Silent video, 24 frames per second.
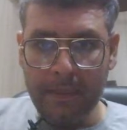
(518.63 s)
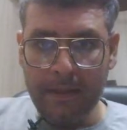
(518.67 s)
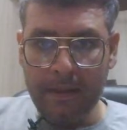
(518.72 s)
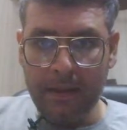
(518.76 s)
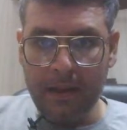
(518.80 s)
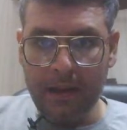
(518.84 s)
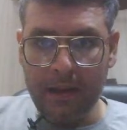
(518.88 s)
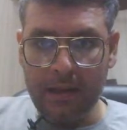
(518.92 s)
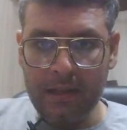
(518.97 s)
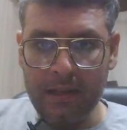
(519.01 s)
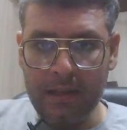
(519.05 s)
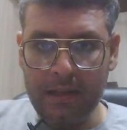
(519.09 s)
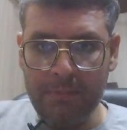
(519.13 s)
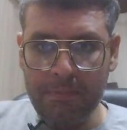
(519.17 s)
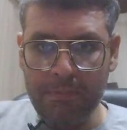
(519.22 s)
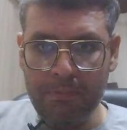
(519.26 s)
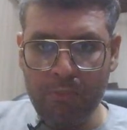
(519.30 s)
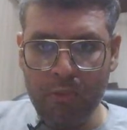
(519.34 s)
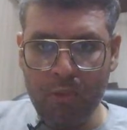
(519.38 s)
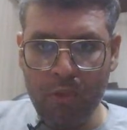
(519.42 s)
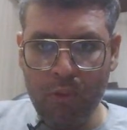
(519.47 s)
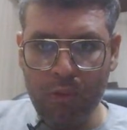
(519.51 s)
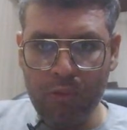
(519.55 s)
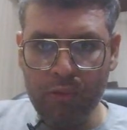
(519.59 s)
he
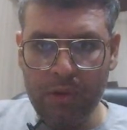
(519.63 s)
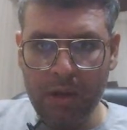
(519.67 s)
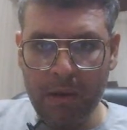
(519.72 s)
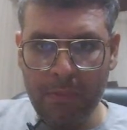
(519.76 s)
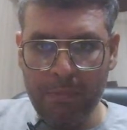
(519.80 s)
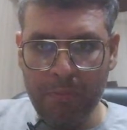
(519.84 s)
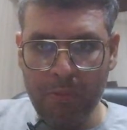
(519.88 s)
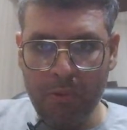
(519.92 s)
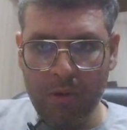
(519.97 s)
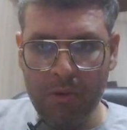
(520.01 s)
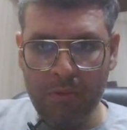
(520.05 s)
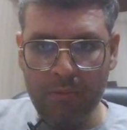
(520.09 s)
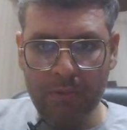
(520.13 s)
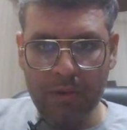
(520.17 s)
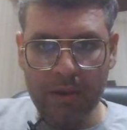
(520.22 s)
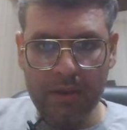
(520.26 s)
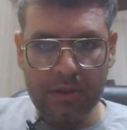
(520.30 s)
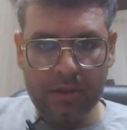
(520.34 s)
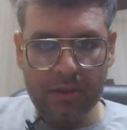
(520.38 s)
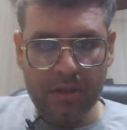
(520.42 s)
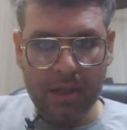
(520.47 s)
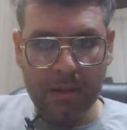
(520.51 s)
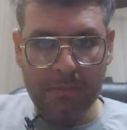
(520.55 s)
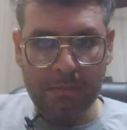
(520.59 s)
moved the pawn
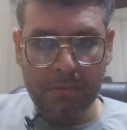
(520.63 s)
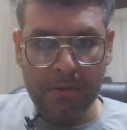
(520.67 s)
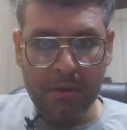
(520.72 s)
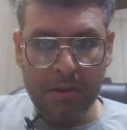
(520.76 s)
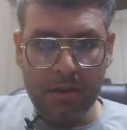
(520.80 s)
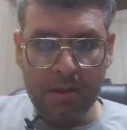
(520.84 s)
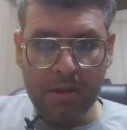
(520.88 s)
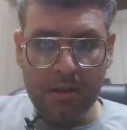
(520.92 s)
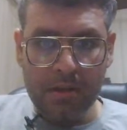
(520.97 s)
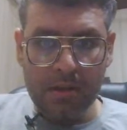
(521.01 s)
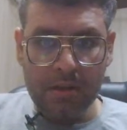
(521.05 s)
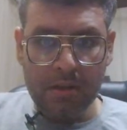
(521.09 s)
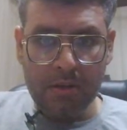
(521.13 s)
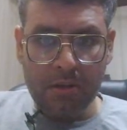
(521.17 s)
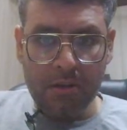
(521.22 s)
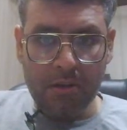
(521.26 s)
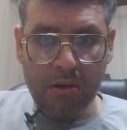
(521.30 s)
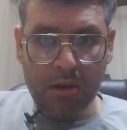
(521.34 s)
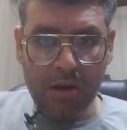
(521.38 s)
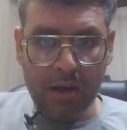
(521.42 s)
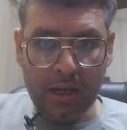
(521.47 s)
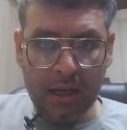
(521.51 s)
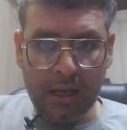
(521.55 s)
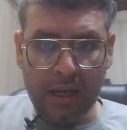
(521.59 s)
one step.
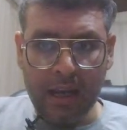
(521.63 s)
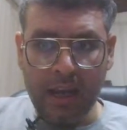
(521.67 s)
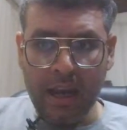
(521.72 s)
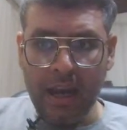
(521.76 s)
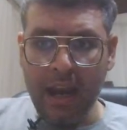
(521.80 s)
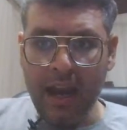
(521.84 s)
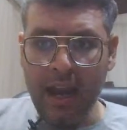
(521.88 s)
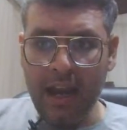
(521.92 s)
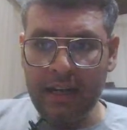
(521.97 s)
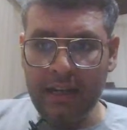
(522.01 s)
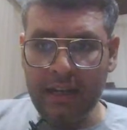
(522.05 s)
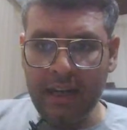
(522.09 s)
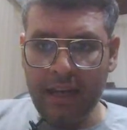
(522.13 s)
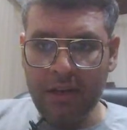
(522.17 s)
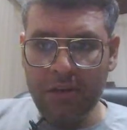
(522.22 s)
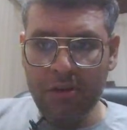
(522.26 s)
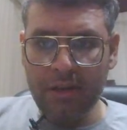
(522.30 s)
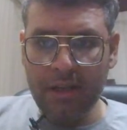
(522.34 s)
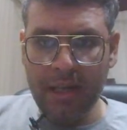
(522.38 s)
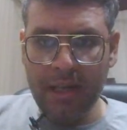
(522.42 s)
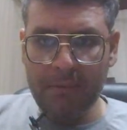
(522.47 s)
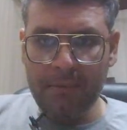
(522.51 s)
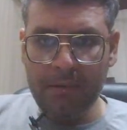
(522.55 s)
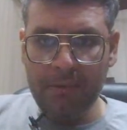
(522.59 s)
Okay, and can
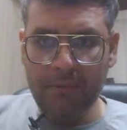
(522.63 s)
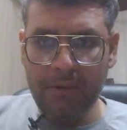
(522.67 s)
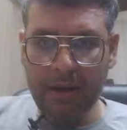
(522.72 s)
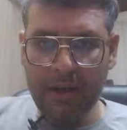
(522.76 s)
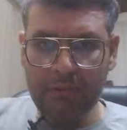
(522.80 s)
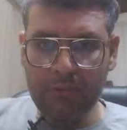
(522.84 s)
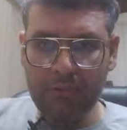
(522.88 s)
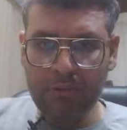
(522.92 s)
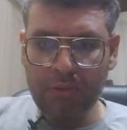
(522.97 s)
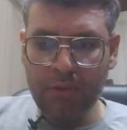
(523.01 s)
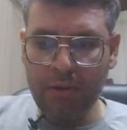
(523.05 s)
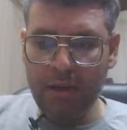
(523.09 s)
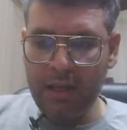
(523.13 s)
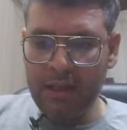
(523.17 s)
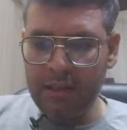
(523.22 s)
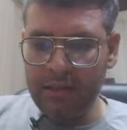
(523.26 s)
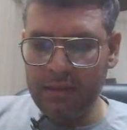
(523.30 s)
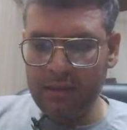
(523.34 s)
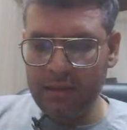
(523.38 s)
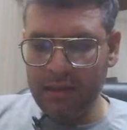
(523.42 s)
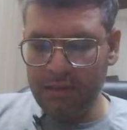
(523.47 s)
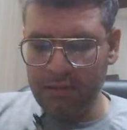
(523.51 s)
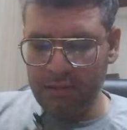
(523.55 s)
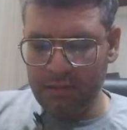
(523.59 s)
you tell me what square
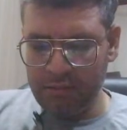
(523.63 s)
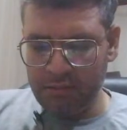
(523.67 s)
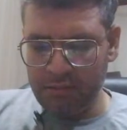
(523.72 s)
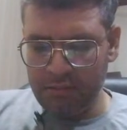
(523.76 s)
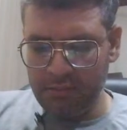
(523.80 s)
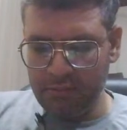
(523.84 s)
is this?